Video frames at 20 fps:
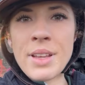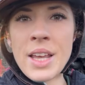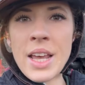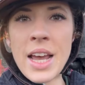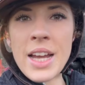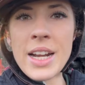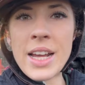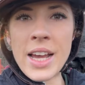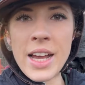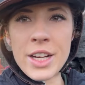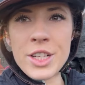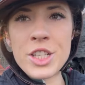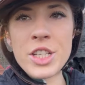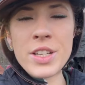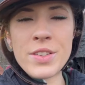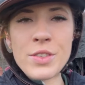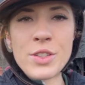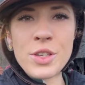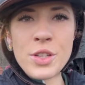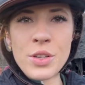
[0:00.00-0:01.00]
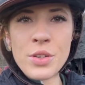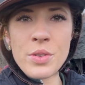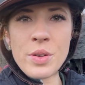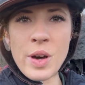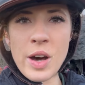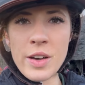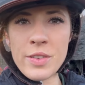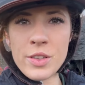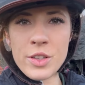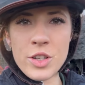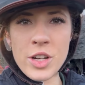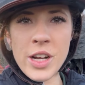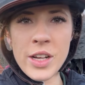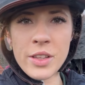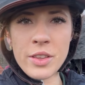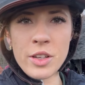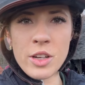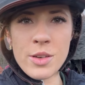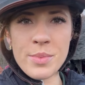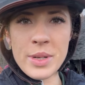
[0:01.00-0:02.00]
And I actually have two
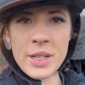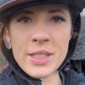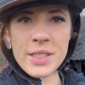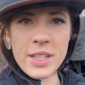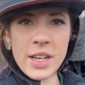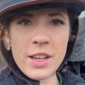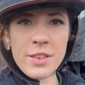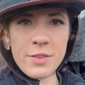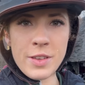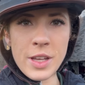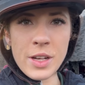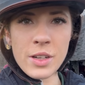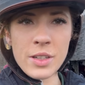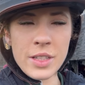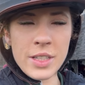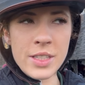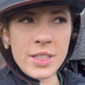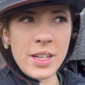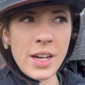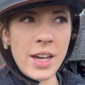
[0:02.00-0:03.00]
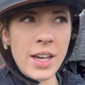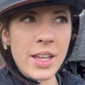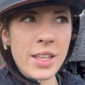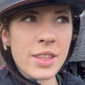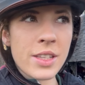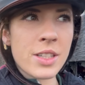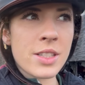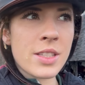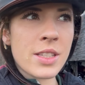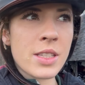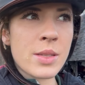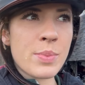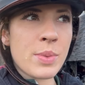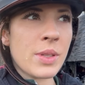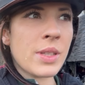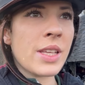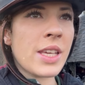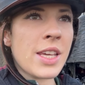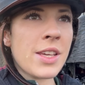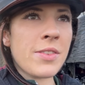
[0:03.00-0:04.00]
off-the-track thoroughbreds that I feed on this diet. There's this
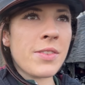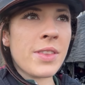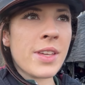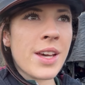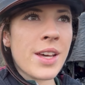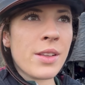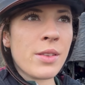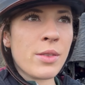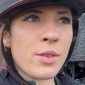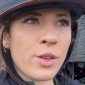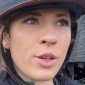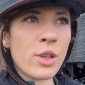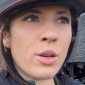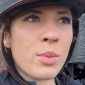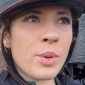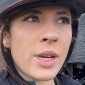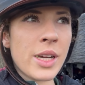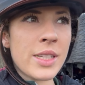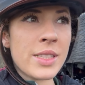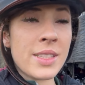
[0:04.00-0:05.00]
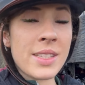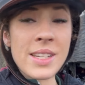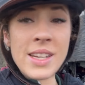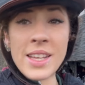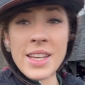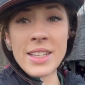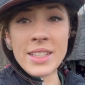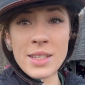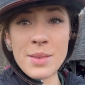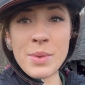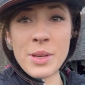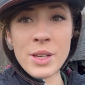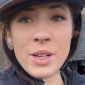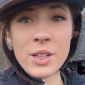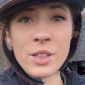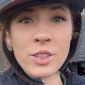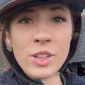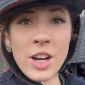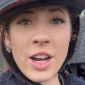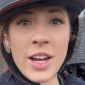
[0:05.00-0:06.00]
belief that thoroughbreds need to be
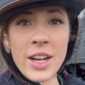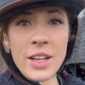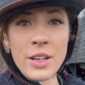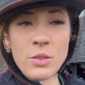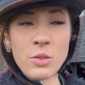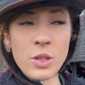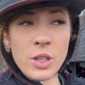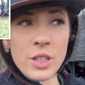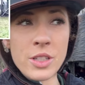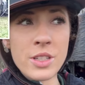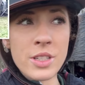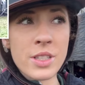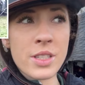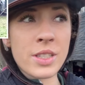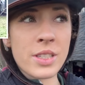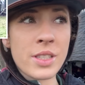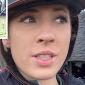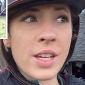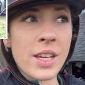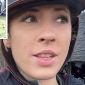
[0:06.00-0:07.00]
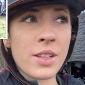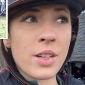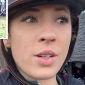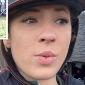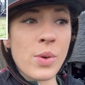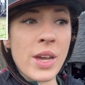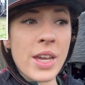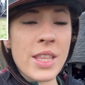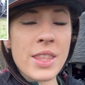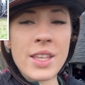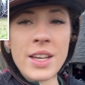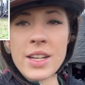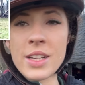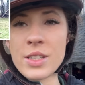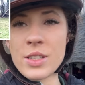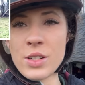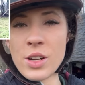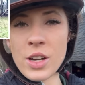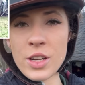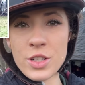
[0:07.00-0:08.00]
on grain in order to sustain their weight. That
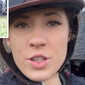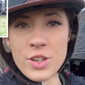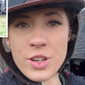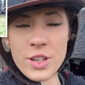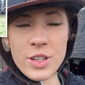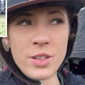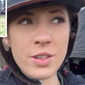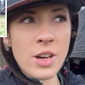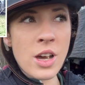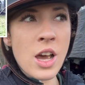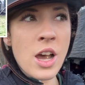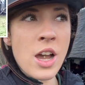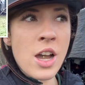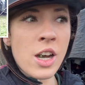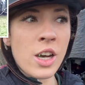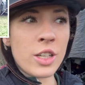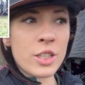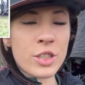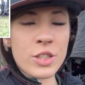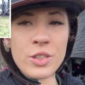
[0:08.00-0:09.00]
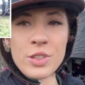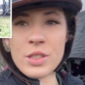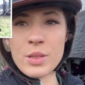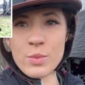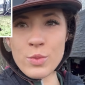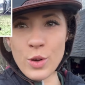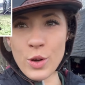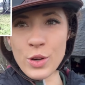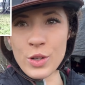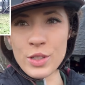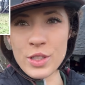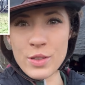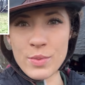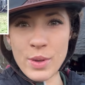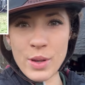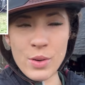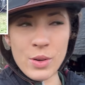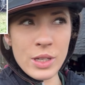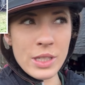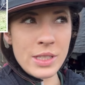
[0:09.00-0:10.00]
is not true. I'll show some photos of
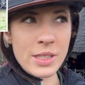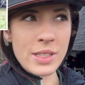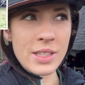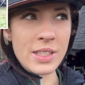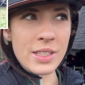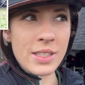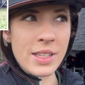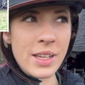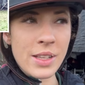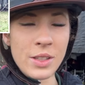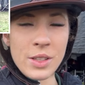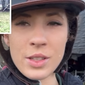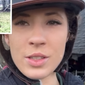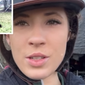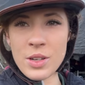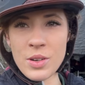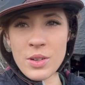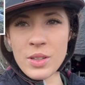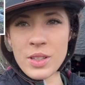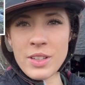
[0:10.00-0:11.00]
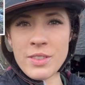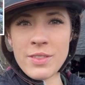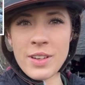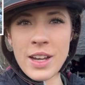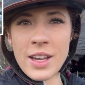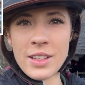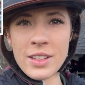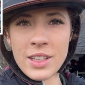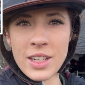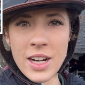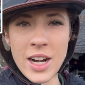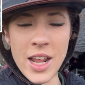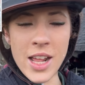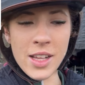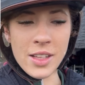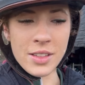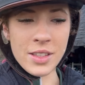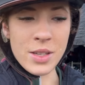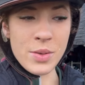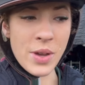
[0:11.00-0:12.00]
my horses. They look totally fine. They're at a
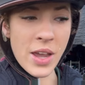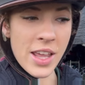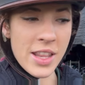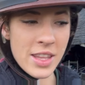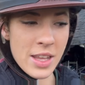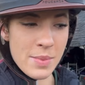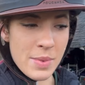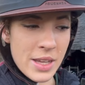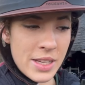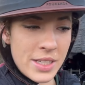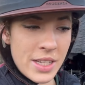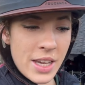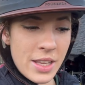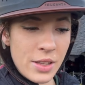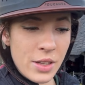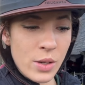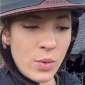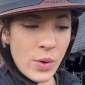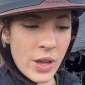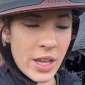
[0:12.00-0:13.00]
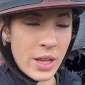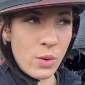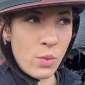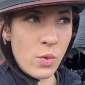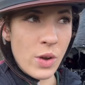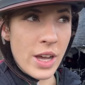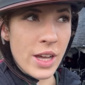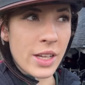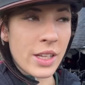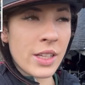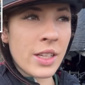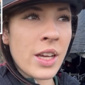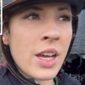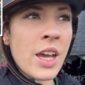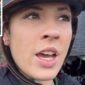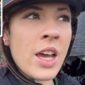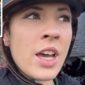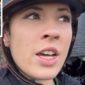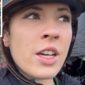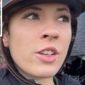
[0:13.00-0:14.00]
healthy weight and they maintain their weight well.
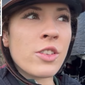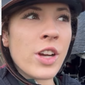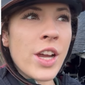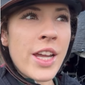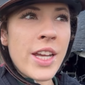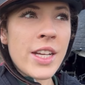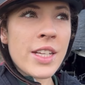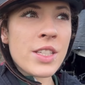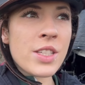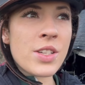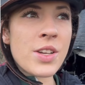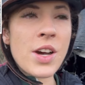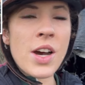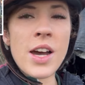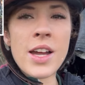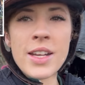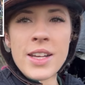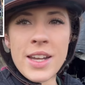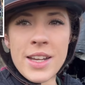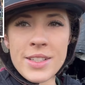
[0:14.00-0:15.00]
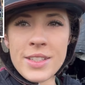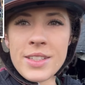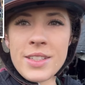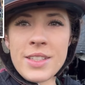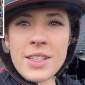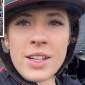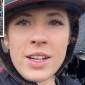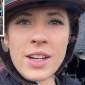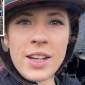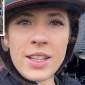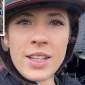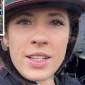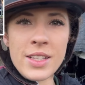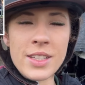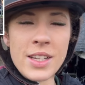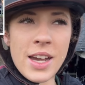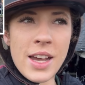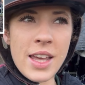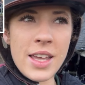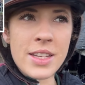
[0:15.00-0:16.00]
Grain is not necessary in the
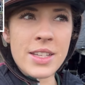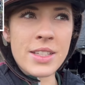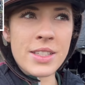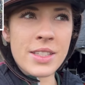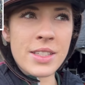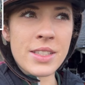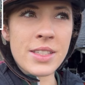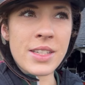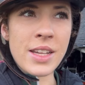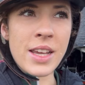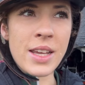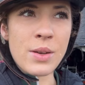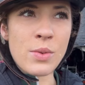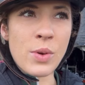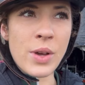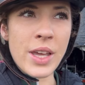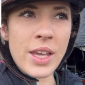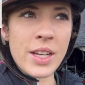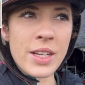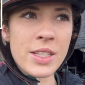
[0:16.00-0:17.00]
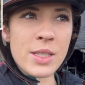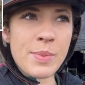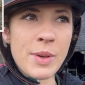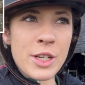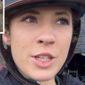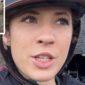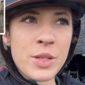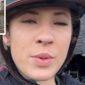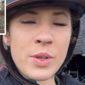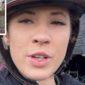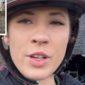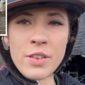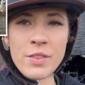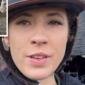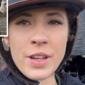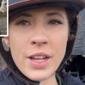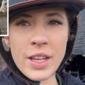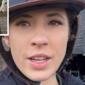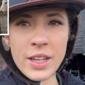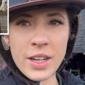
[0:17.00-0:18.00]
diet to sustain weight, especially when you're
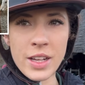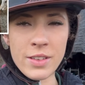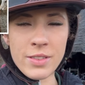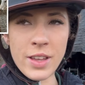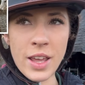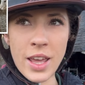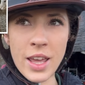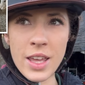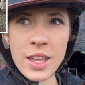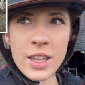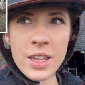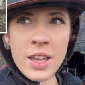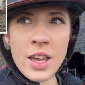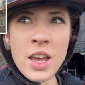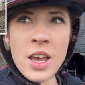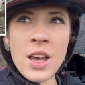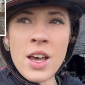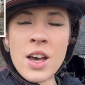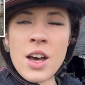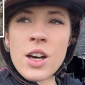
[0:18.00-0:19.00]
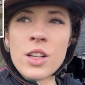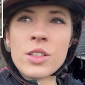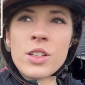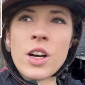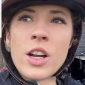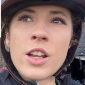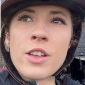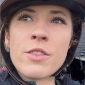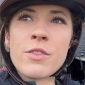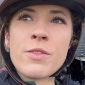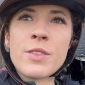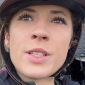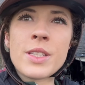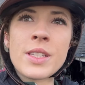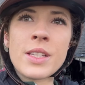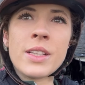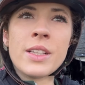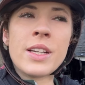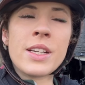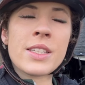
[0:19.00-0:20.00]
feeding enough hay. A lot of
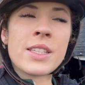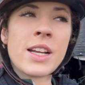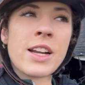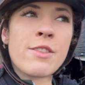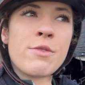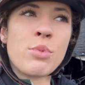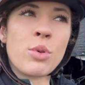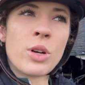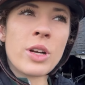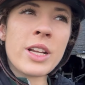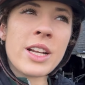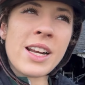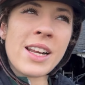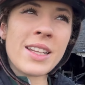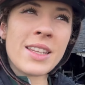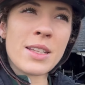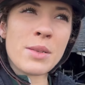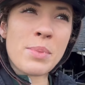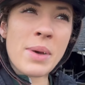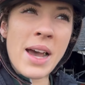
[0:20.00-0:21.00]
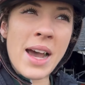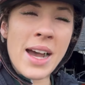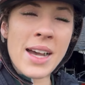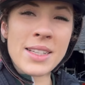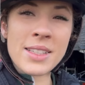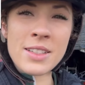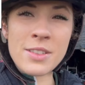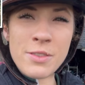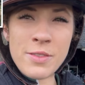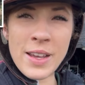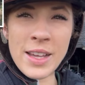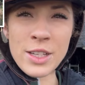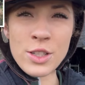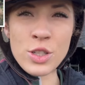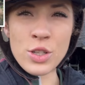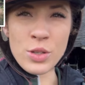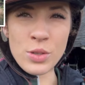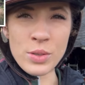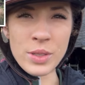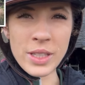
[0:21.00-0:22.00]
facilities that I've boarded at in the past fed
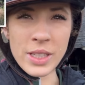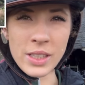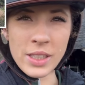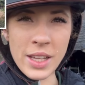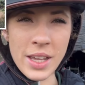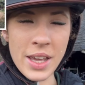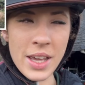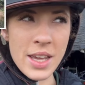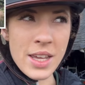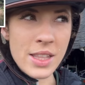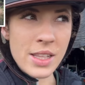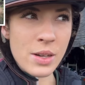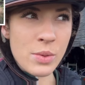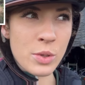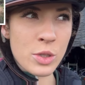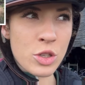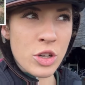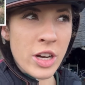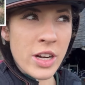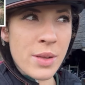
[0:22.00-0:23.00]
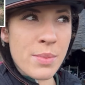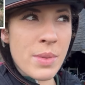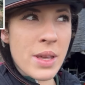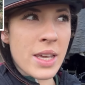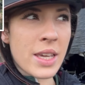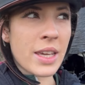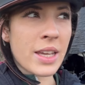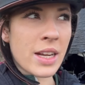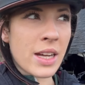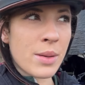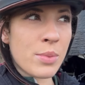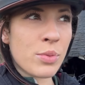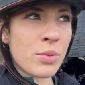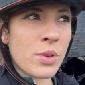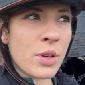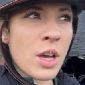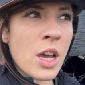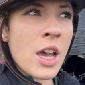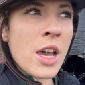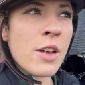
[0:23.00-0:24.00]
too little hay and then would try to make it up
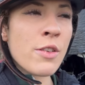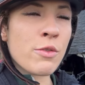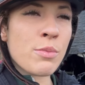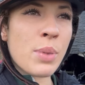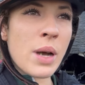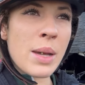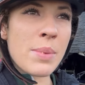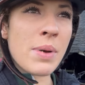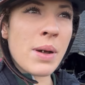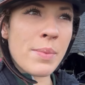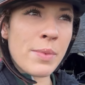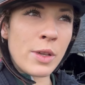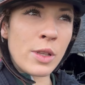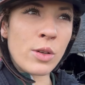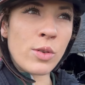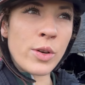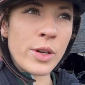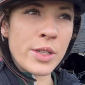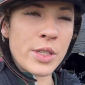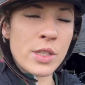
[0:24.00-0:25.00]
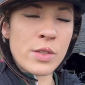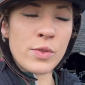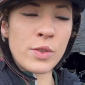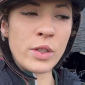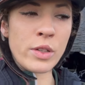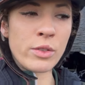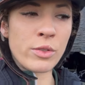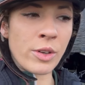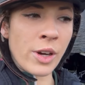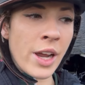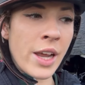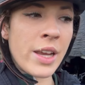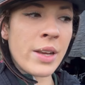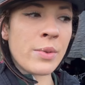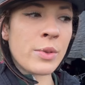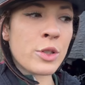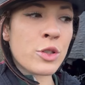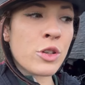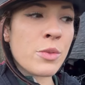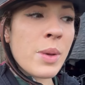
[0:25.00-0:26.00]
by pumping the horses full of grain,
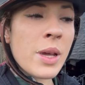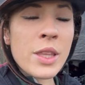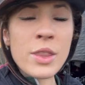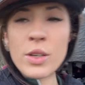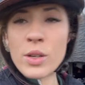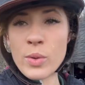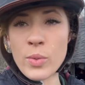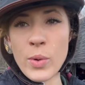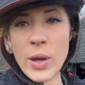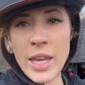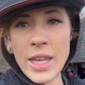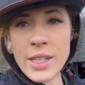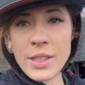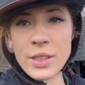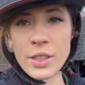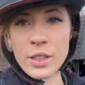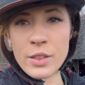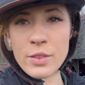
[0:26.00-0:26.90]
which would make their weight look